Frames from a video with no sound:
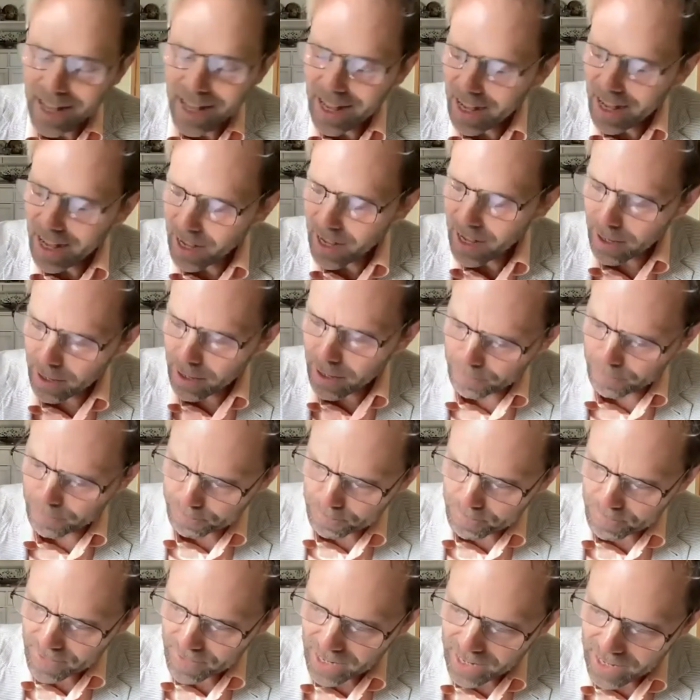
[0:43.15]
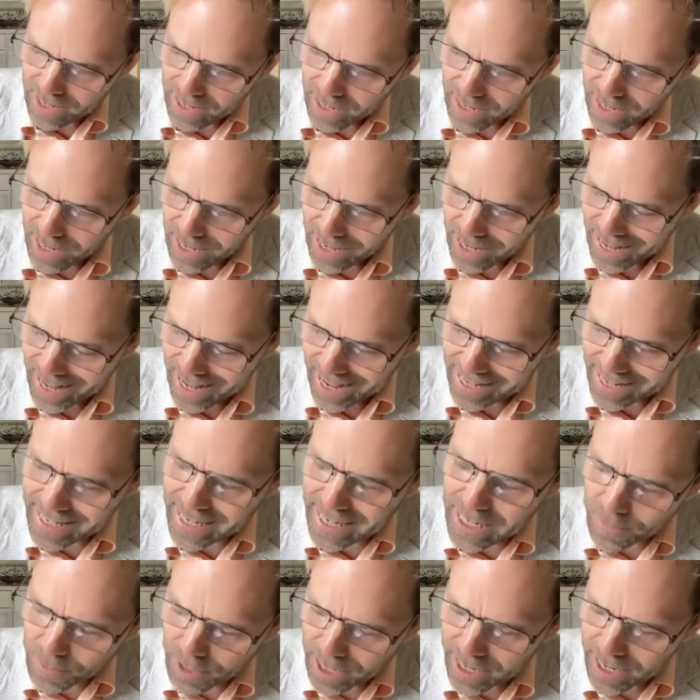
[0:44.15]
And
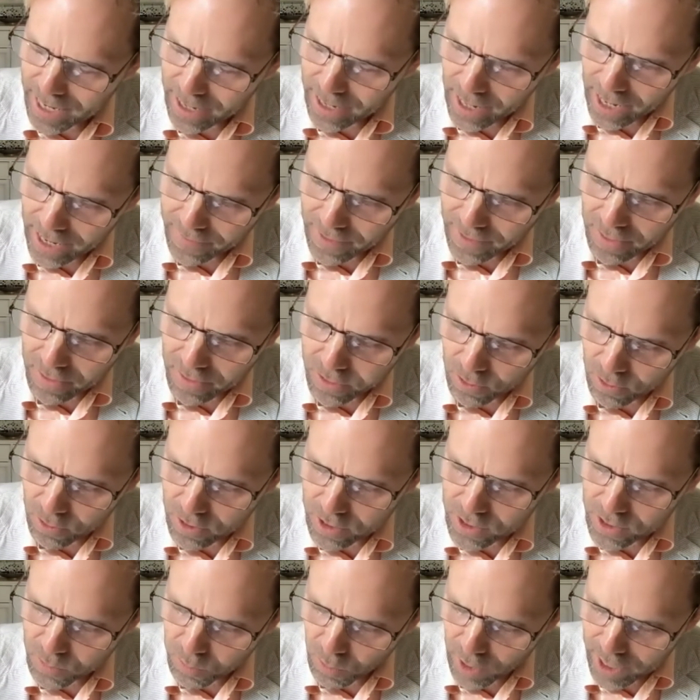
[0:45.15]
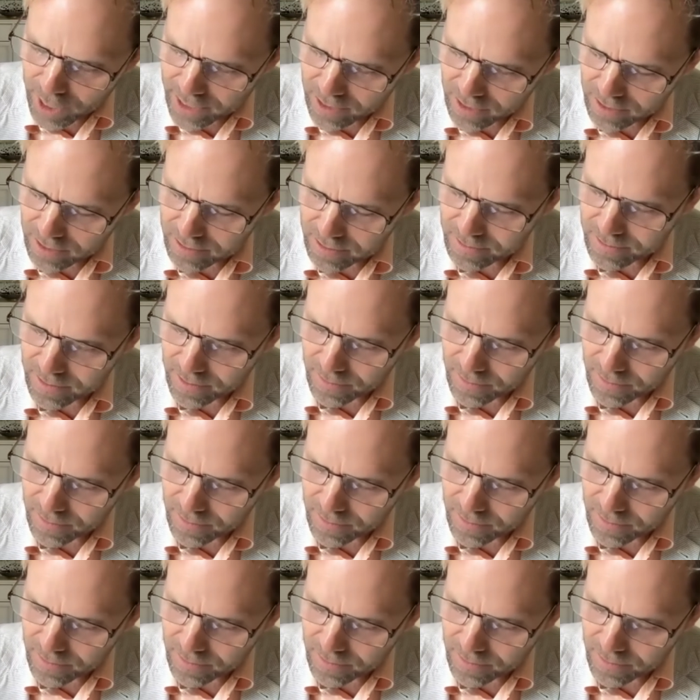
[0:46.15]
anyway, I then thought, well,